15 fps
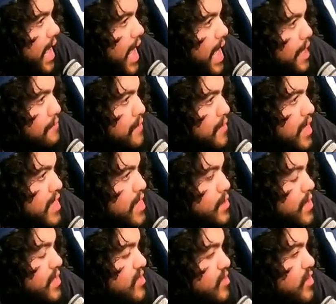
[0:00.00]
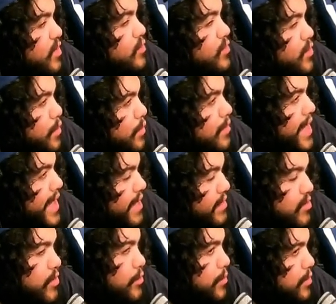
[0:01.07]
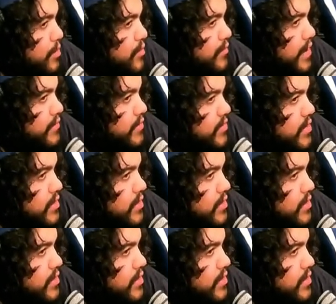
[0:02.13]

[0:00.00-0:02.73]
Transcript: I feel like you could still do that too with Survivor Series.